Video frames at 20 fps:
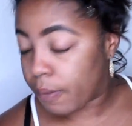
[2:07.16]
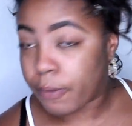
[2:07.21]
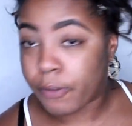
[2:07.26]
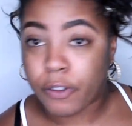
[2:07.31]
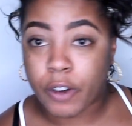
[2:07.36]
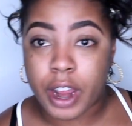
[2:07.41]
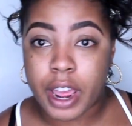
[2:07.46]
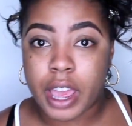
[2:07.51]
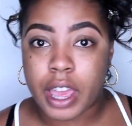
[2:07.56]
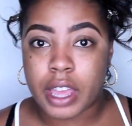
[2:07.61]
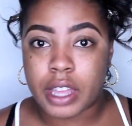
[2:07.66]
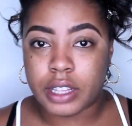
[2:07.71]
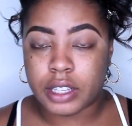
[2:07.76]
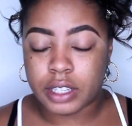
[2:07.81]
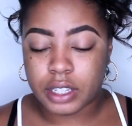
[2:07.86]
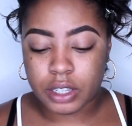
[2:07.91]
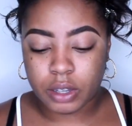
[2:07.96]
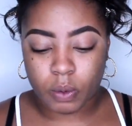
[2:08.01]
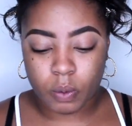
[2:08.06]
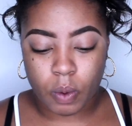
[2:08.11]
your
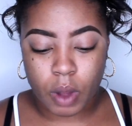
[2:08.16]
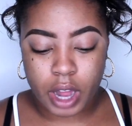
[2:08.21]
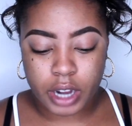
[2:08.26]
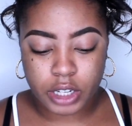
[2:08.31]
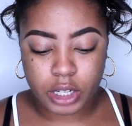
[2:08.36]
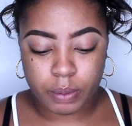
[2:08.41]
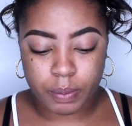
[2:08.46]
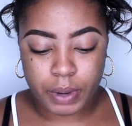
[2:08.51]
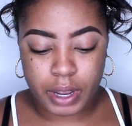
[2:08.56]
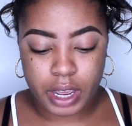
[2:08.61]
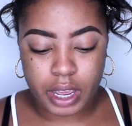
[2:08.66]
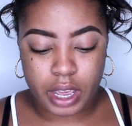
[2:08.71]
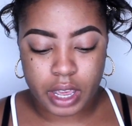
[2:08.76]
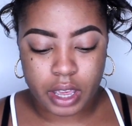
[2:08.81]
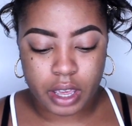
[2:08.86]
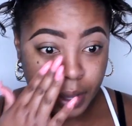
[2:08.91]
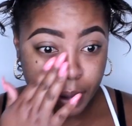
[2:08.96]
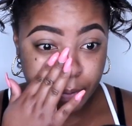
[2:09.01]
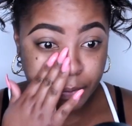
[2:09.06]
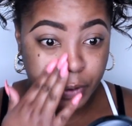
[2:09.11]
friends to watch
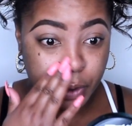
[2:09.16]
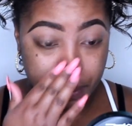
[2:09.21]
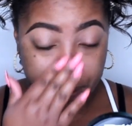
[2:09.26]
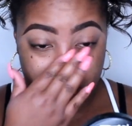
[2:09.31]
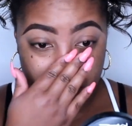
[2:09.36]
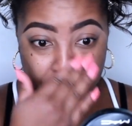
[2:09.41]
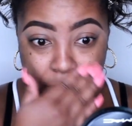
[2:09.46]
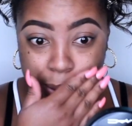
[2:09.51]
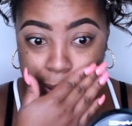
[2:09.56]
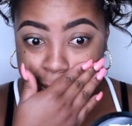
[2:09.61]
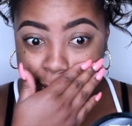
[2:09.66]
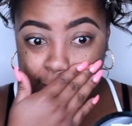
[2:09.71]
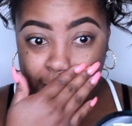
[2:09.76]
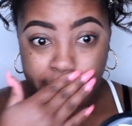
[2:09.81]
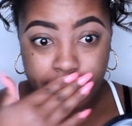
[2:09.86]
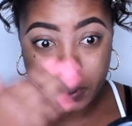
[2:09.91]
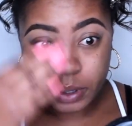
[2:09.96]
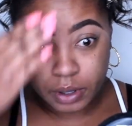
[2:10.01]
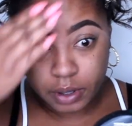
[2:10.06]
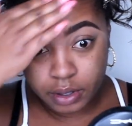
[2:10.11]
me. A few
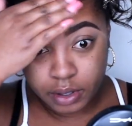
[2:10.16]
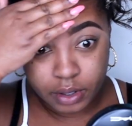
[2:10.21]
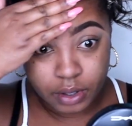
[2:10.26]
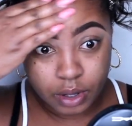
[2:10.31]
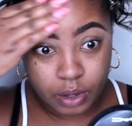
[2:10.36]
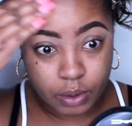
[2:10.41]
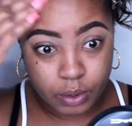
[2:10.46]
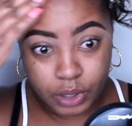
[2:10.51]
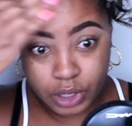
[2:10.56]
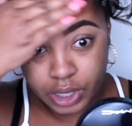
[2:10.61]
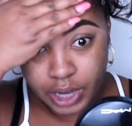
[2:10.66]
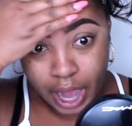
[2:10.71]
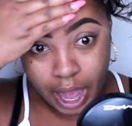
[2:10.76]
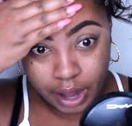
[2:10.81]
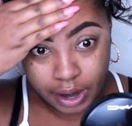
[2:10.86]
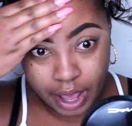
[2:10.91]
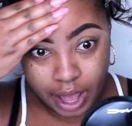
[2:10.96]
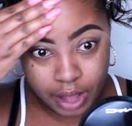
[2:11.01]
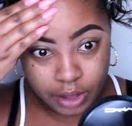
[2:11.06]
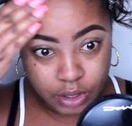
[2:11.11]
people do
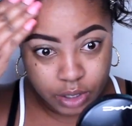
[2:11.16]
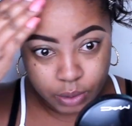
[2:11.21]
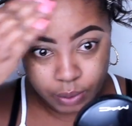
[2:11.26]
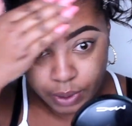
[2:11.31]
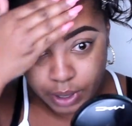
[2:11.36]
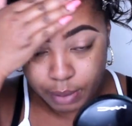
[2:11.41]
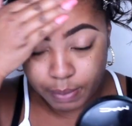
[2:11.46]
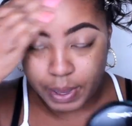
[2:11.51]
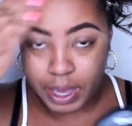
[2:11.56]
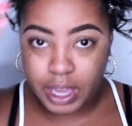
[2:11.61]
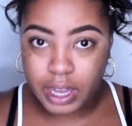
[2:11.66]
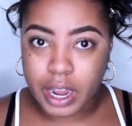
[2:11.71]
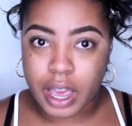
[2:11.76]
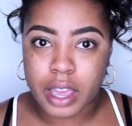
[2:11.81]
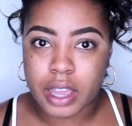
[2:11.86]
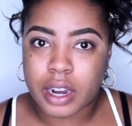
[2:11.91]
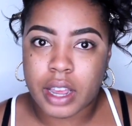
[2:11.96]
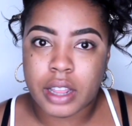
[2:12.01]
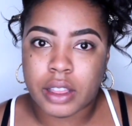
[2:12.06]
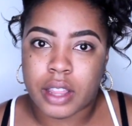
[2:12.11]
shout outs with me, and
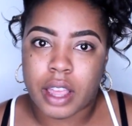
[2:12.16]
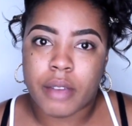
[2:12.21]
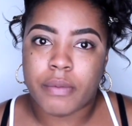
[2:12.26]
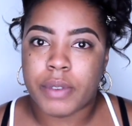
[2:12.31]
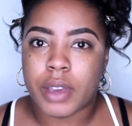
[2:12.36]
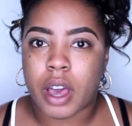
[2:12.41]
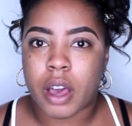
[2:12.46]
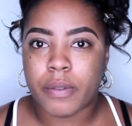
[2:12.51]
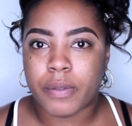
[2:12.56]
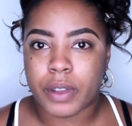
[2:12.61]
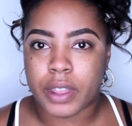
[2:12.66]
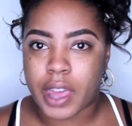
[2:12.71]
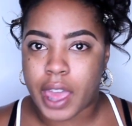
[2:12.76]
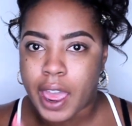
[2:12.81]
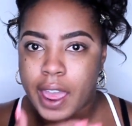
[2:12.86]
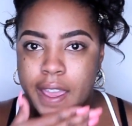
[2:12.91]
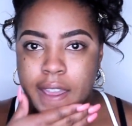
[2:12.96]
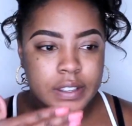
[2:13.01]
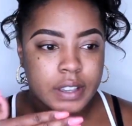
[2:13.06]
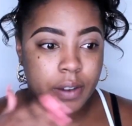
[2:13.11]
I love y'all for
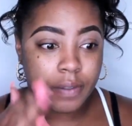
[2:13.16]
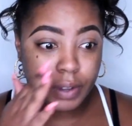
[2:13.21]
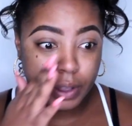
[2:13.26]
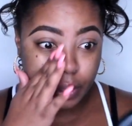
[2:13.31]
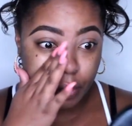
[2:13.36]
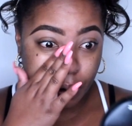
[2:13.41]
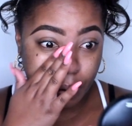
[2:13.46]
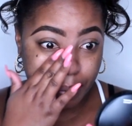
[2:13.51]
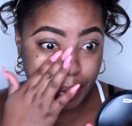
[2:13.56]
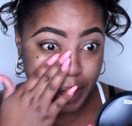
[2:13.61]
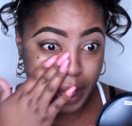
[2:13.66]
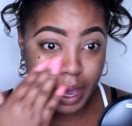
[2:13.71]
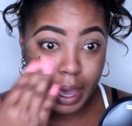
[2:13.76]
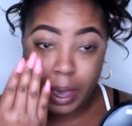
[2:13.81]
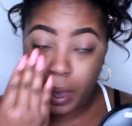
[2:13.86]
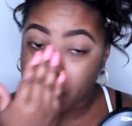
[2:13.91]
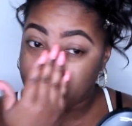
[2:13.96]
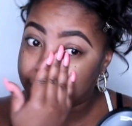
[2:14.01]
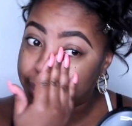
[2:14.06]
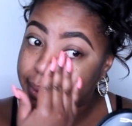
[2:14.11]
that because every little bit
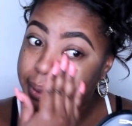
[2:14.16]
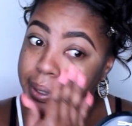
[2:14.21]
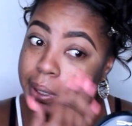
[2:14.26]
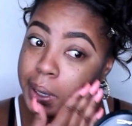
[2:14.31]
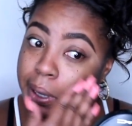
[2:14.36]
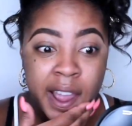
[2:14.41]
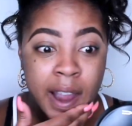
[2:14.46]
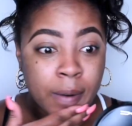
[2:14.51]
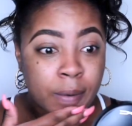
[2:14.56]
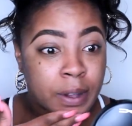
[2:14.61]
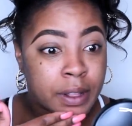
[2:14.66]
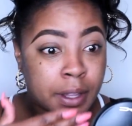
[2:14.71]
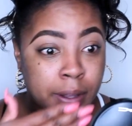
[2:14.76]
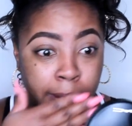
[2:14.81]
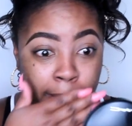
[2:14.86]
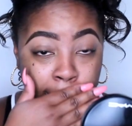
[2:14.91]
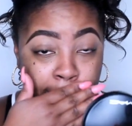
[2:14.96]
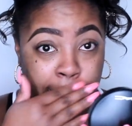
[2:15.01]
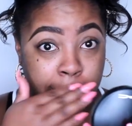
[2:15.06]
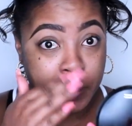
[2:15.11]
helps. I really
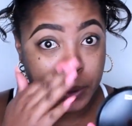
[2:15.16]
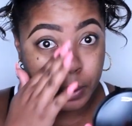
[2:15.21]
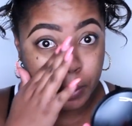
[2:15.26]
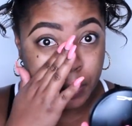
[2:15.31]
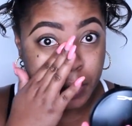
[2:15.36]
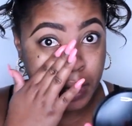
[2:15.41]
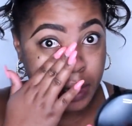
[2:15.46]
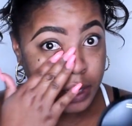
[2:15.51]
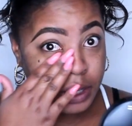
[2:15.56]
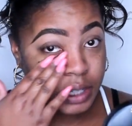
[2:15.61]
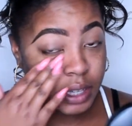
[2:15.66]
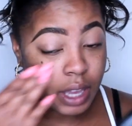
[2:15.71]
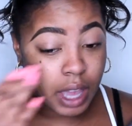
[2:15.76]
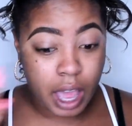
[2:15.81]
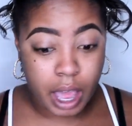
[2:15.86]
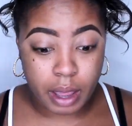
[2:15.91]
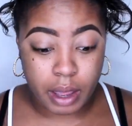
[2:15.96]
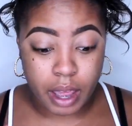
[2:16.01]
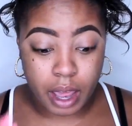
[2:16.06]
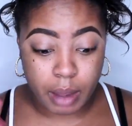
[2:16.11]
love to do this.
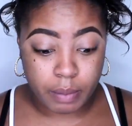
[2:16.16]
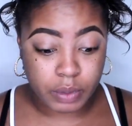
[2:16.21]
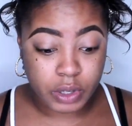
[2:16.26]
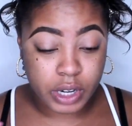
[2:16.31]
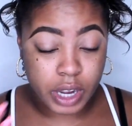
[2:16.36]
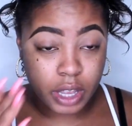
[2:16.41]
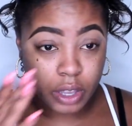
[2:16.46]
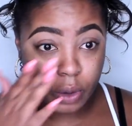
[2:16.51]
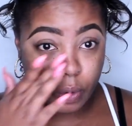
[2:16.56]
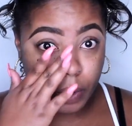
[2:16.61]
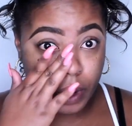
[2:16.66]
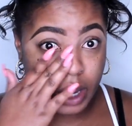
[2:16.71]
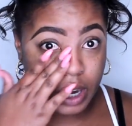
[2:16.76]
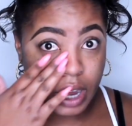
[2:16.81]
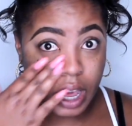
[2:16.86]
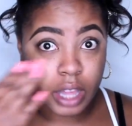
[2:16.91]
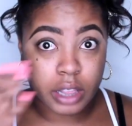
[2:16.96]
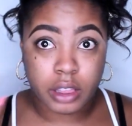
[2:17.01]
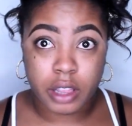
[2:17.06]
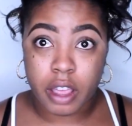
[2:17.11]
I'm genuine.
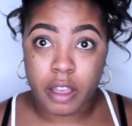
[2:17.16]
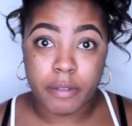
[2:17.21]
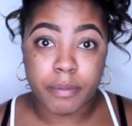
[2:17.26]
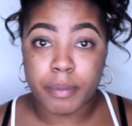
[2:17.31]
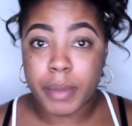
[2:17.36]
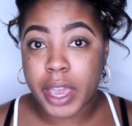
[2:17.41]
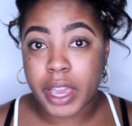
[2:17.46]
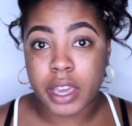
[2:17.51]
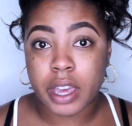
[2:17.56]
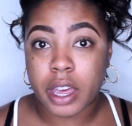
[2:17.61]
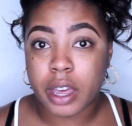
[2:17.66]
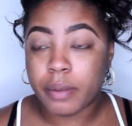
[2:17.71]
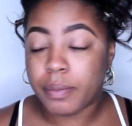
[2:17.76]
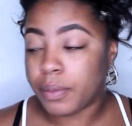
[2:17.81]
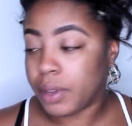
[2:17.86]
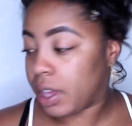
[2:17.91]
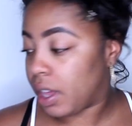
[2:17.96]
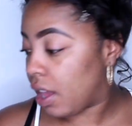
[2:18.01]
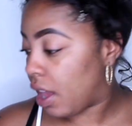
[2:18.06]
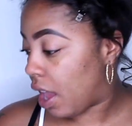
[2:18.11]
I love
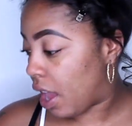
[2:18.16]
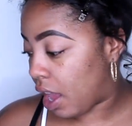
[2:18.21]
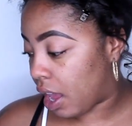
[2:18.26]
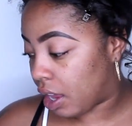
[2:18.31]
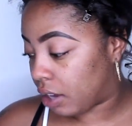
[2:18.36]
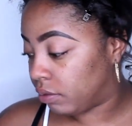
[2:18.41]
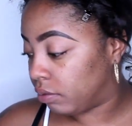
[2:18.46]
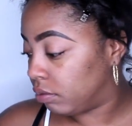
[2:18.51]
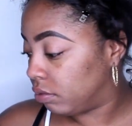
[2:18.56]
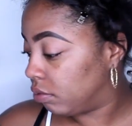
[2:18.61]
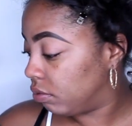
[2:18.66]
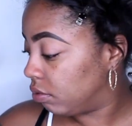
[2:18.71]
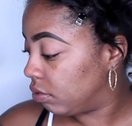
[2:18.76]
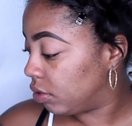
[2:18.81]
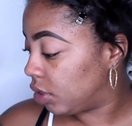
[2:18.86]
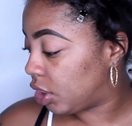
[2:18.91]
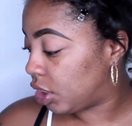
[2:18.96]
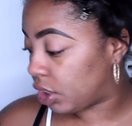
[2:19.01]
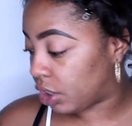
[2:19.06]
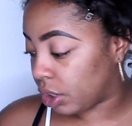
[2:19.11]
makeup, and
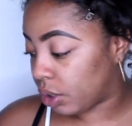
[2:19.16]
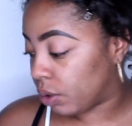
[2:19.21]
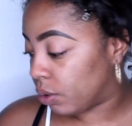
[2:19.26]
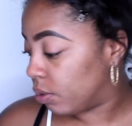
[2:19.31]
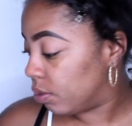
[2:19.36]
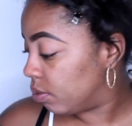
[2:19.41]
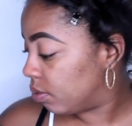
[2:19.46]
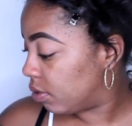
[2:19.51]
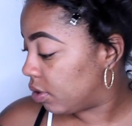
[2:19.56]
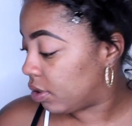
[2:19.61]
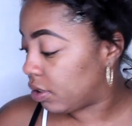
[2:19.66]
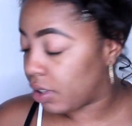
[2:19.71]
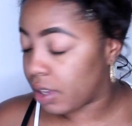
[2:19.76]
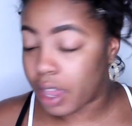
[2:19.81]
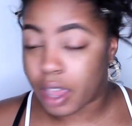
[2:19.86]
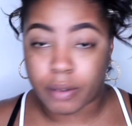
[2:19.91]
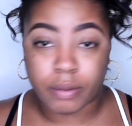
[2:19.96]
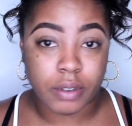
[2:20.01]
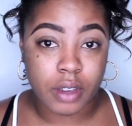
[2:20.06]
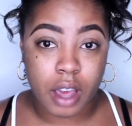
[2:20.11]
shoot,
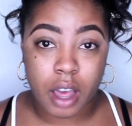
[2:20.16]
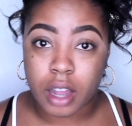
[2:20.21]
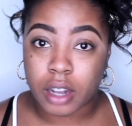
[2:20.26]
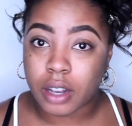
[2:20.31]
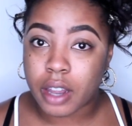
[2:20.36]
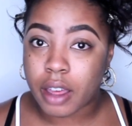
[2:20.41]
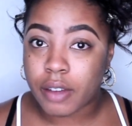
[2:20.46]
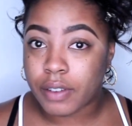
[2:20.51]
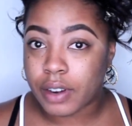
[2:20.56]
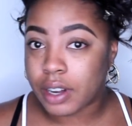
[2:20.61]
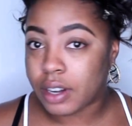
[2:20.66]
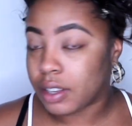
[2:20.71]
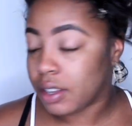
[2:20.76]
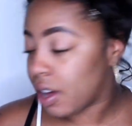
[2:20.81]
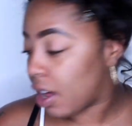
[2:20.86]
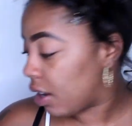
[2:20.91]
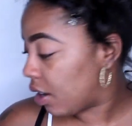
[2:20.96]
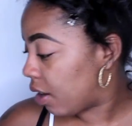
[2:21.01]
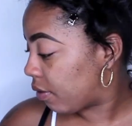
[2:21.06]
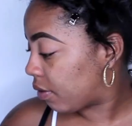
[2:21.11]
if y'all love it and
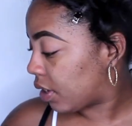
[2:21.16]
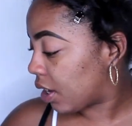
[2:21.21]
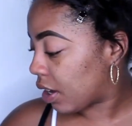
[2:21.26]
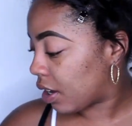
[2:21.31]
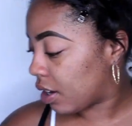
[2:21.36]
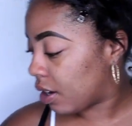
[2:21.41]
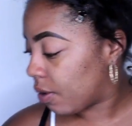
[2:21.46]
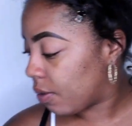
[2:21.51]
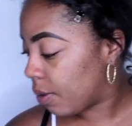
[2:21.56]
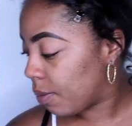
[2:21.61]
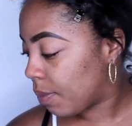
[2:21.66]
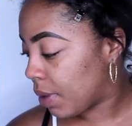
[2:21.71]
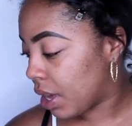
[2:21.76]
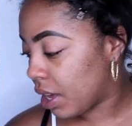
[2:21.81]
y'all love kicking it with